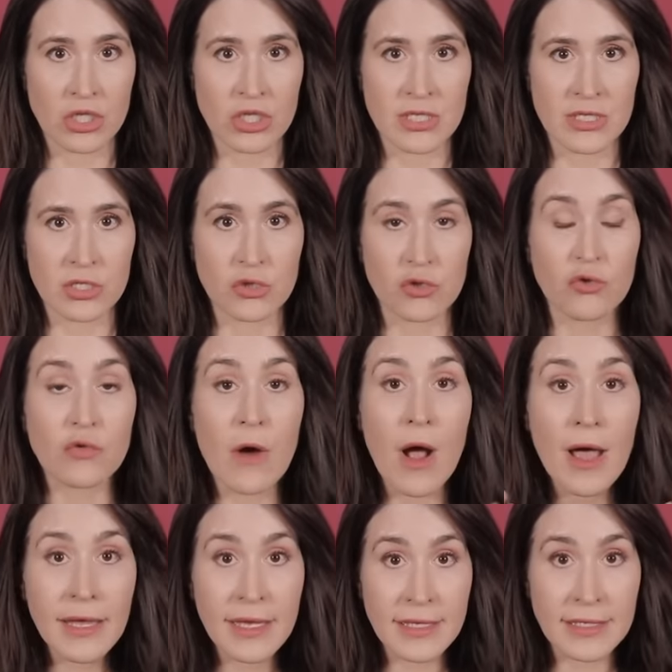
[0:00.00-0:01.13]
She's
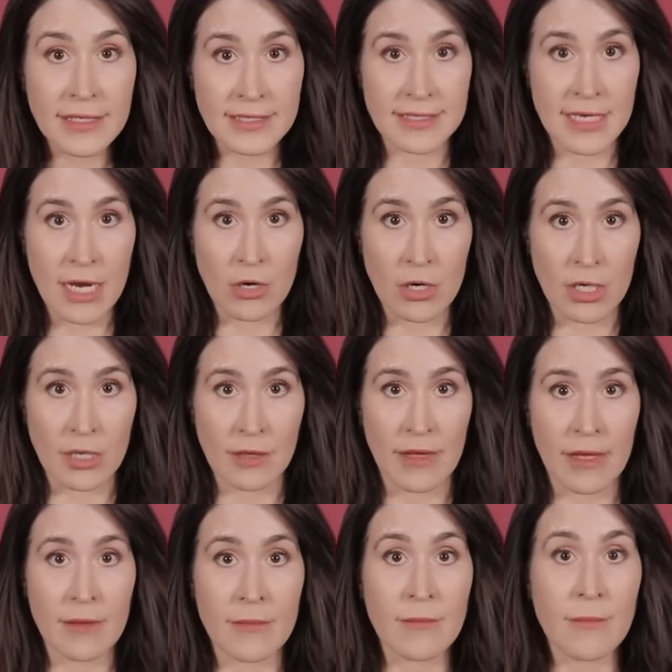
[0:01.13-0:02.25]
crying
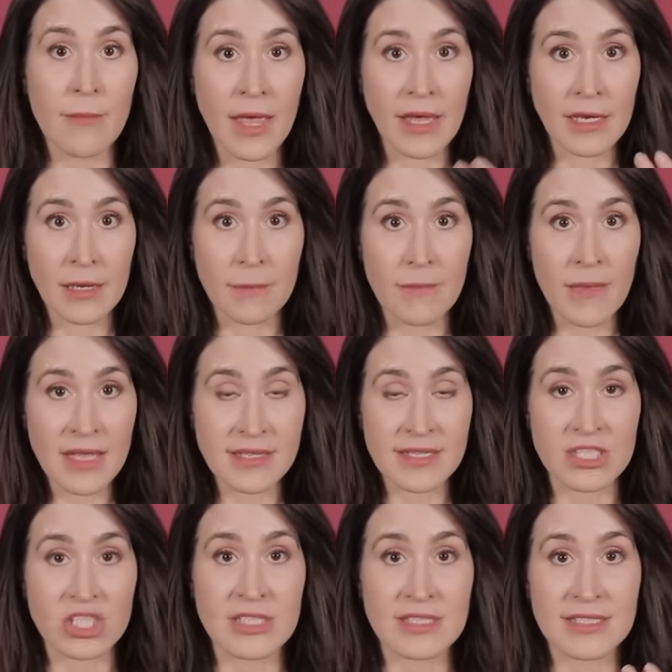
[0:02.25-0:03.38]
hysterically. Megan admits
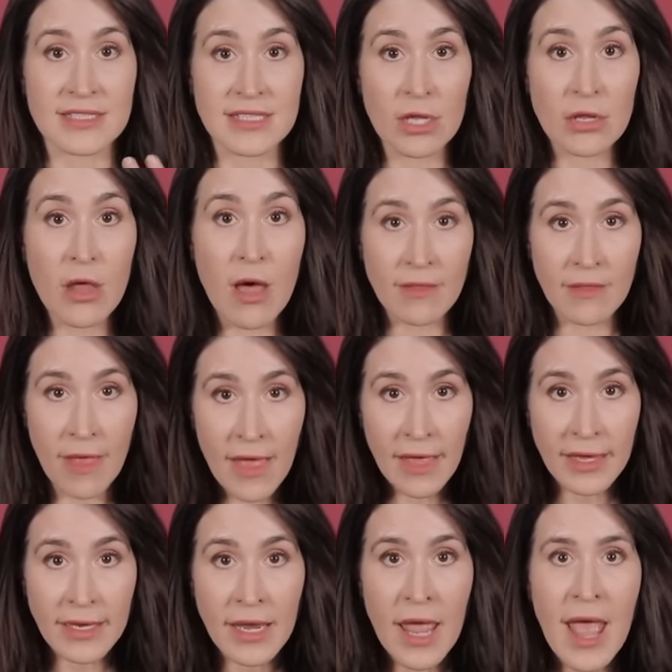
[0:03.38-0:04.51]
that she's still
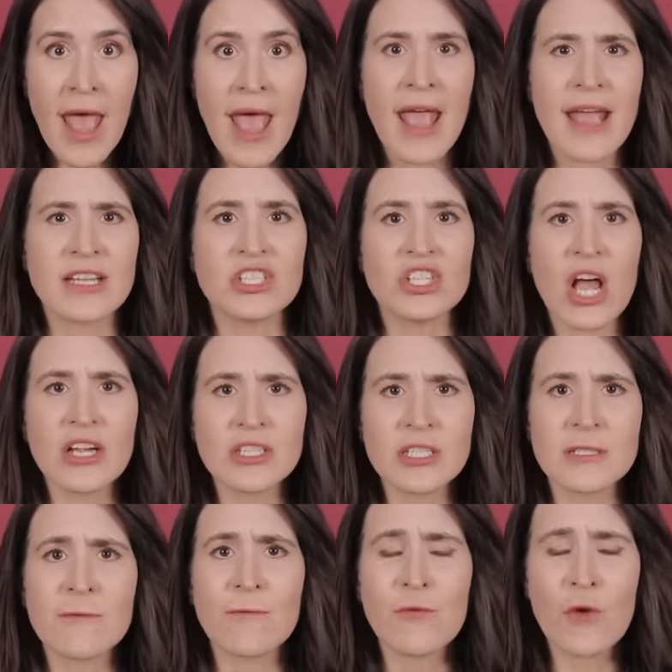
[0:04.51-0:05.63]
online and
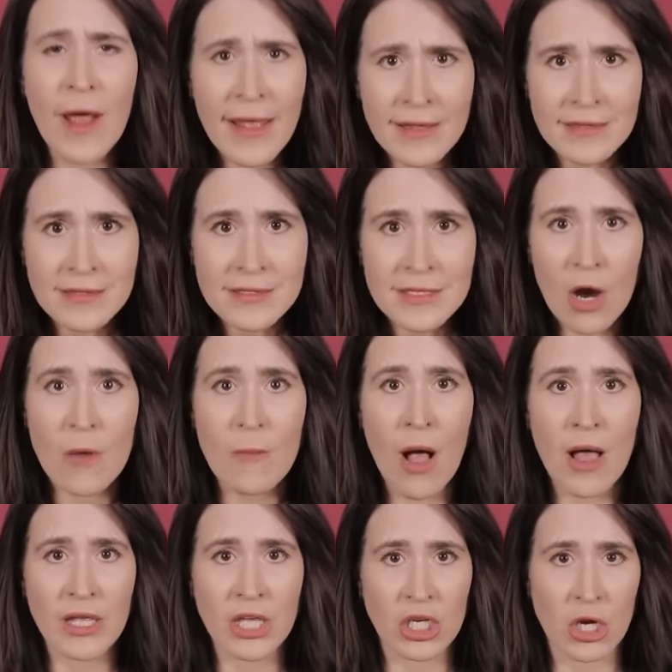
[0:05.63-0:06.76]
Josh's friends are
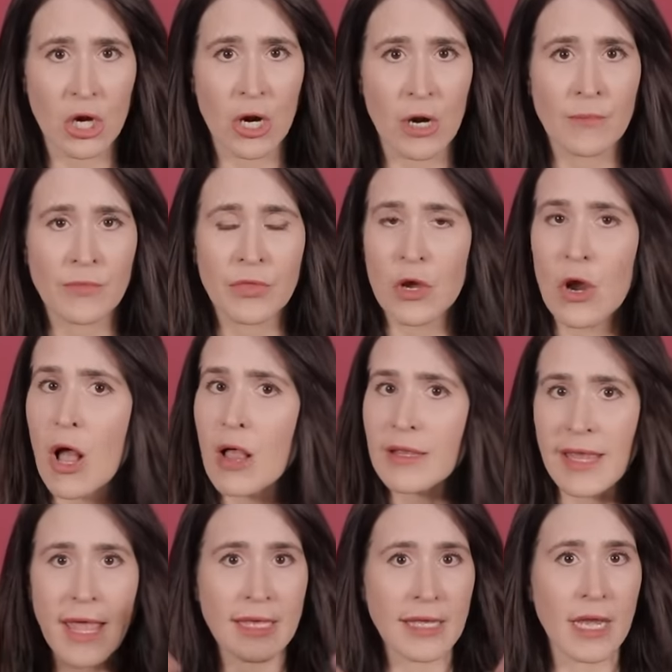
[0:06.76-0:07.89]
mocking her. They're all
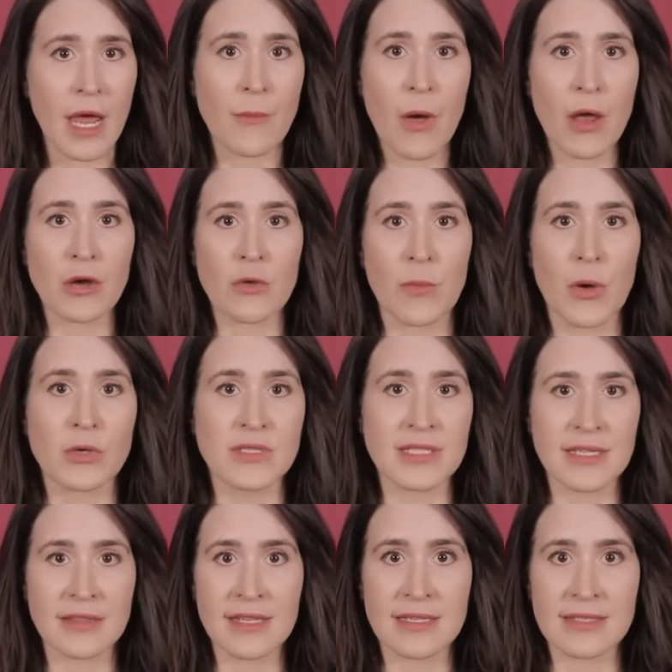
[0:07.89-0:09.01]
ganging up on her,
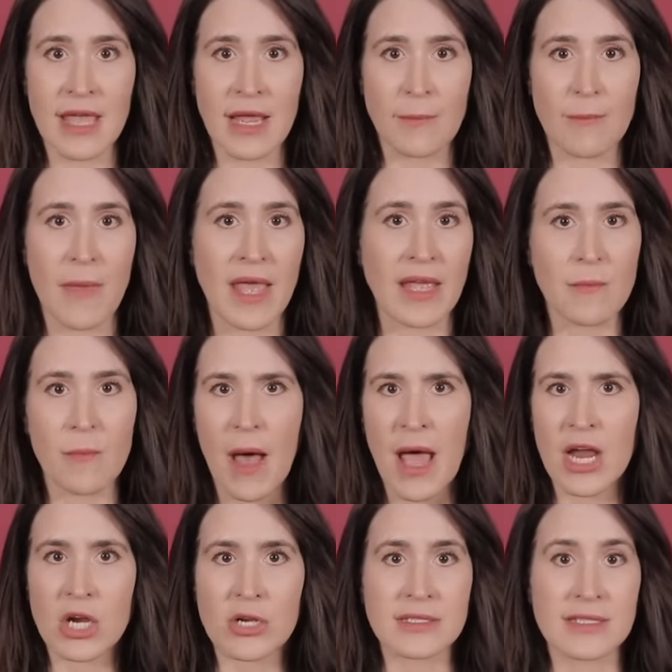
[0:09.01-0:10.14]
posting things like Megan
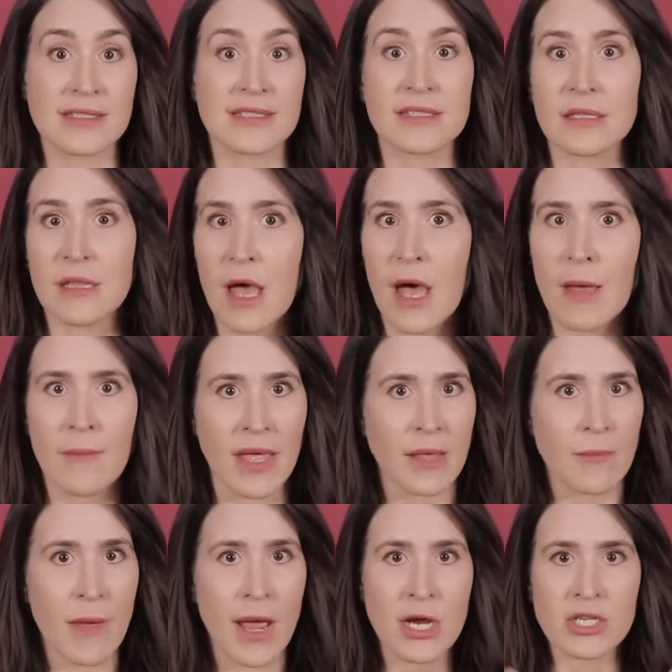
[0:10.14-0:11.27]
Meier is a slut,
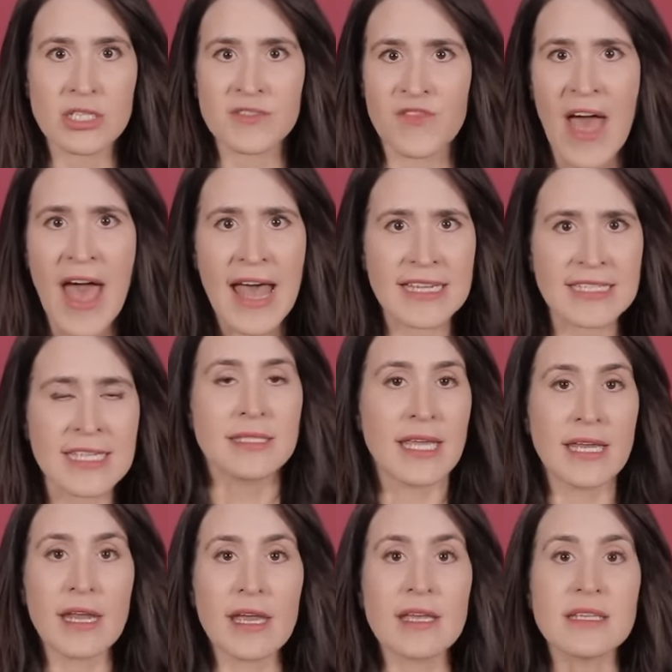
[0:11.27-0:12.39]
Megan Meier is fat.
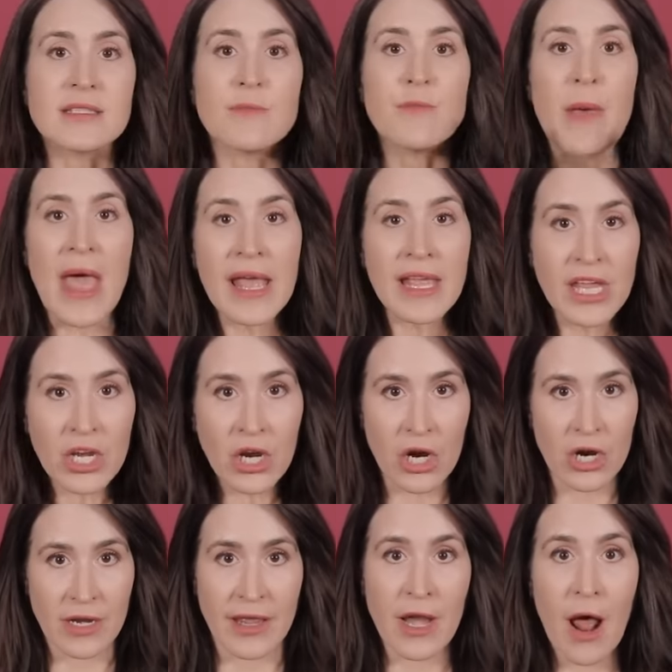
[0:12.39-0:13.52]
Tina is begging
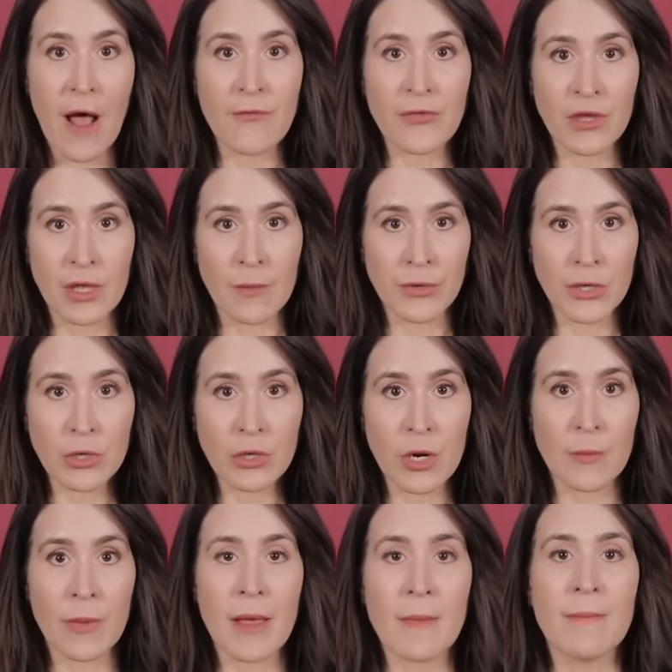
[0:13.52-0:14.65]
her to get off the computer,
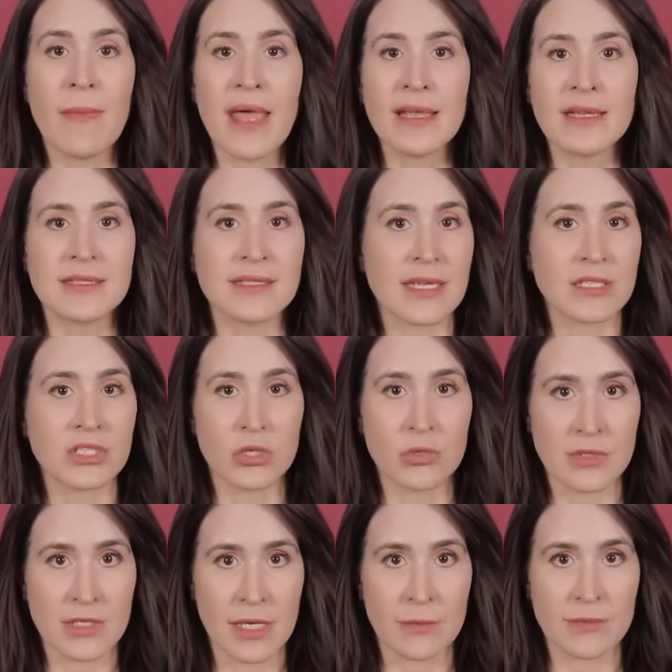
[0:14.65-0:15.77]
but Megan's in
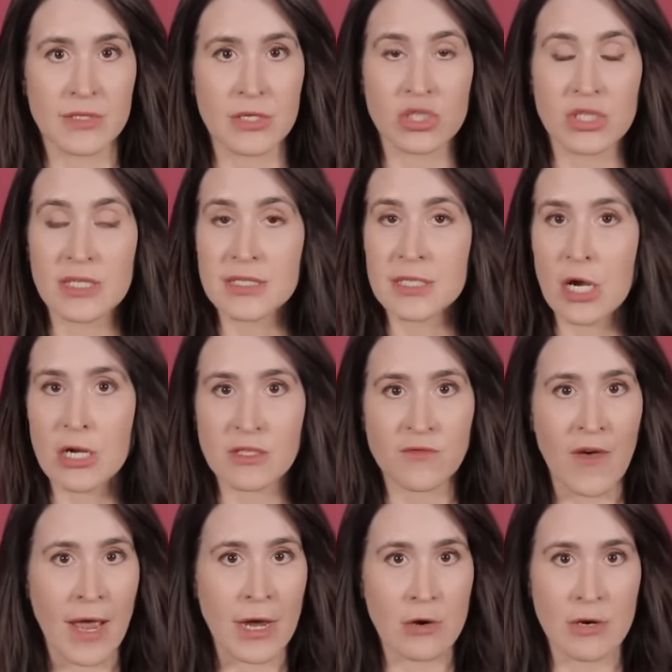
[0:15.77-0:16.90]
too deep, so she starts
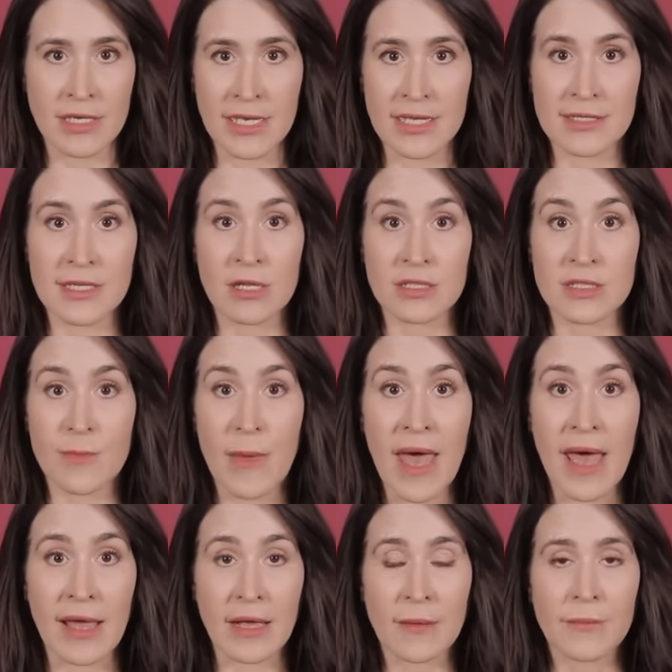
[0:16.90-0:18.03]
firing insults
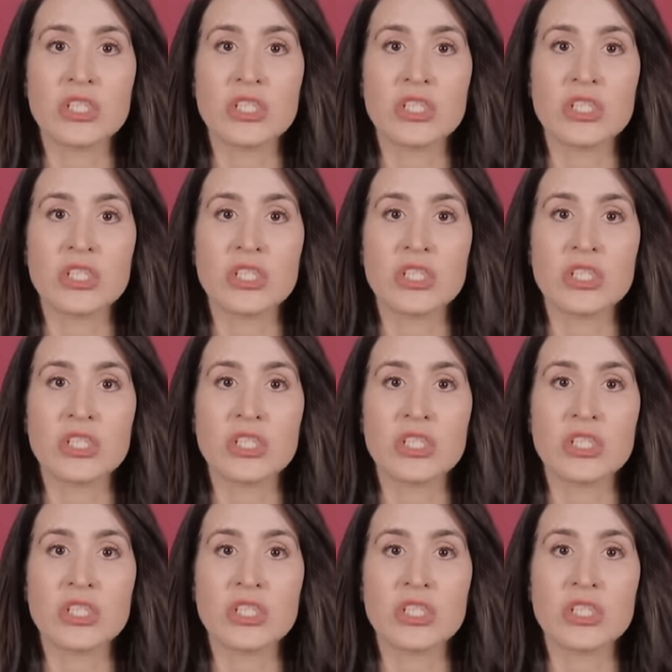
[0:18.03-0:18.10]
back.